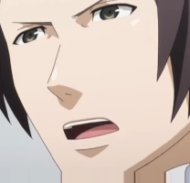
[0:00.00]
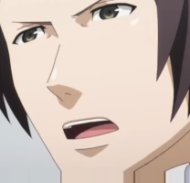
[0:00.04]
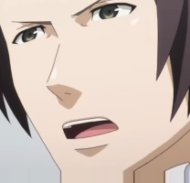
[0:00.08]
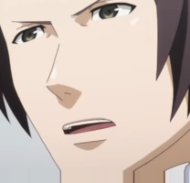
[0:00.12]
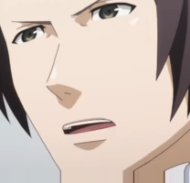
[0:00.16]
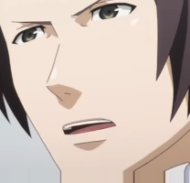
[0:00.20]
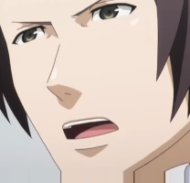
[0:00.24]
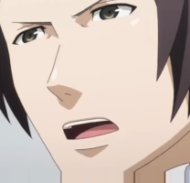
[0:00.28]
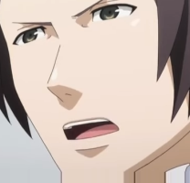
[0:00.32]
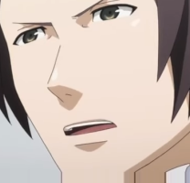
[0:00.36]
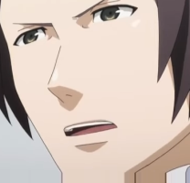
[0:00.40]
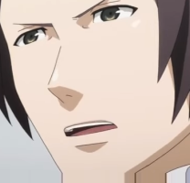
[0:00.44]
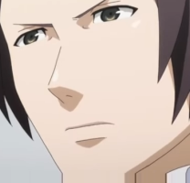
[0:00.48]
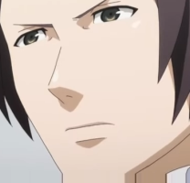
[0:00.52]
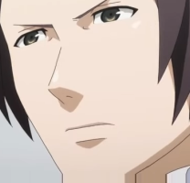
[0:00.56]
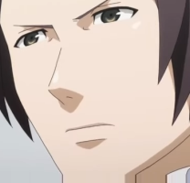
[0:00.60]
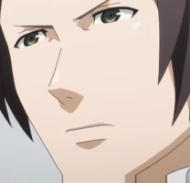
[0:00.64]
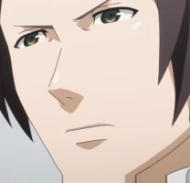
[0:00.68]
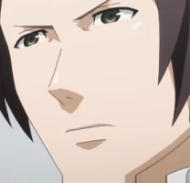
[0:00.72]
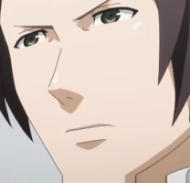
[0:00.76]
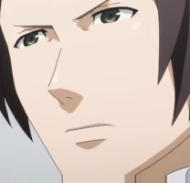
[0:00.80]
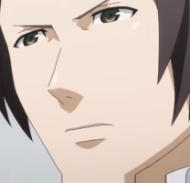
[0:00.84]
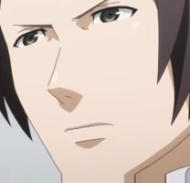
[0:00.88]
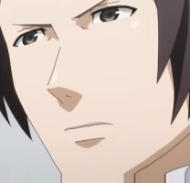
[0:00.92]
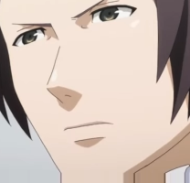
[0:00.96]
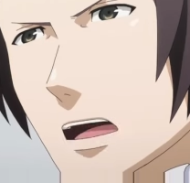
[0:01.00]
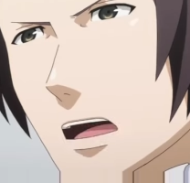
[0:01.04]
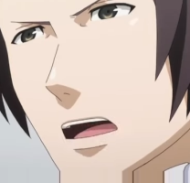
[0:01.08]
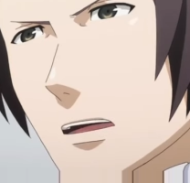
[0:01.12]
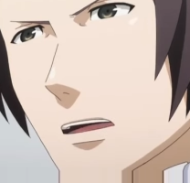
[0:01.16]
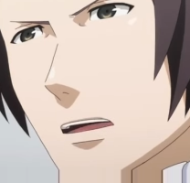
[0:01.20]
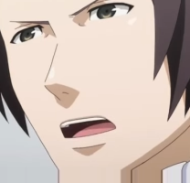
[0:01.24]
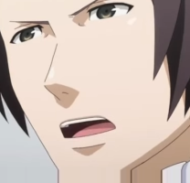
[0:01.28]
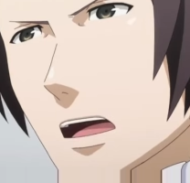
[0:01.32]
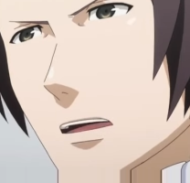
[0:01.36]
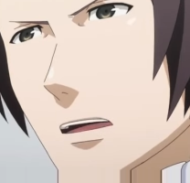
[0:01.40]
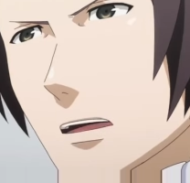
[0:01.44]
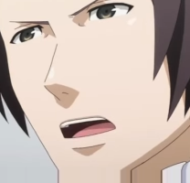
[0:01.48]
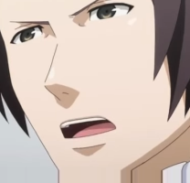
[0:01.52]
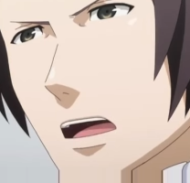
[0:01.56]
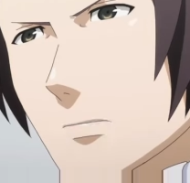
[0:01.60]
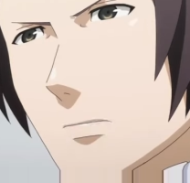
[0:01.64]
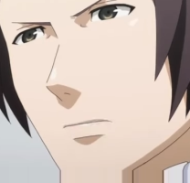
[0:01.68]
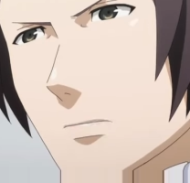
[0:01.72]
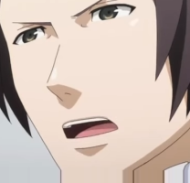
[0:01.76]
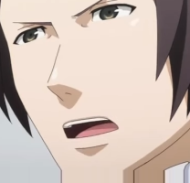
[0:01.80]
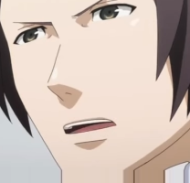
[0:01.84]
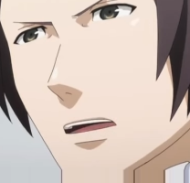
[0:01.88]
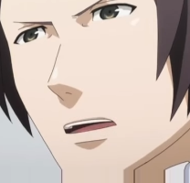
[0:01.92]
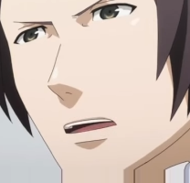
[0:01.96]
see you, I paid a visit
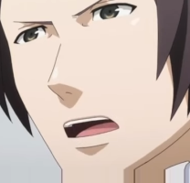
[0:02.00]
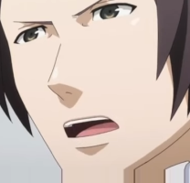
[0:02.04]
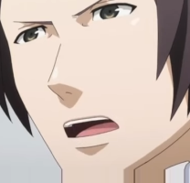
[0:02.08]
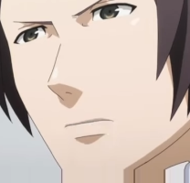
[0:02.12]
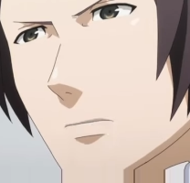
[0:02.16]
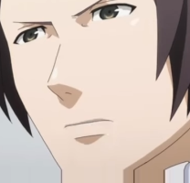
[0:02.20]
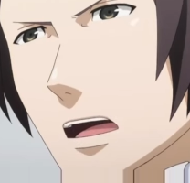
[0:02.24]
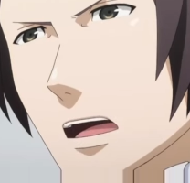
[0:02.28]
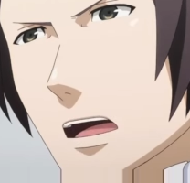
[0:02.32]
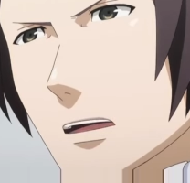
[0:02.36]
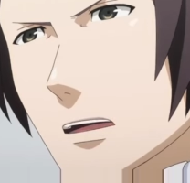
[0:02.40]
to Wright at the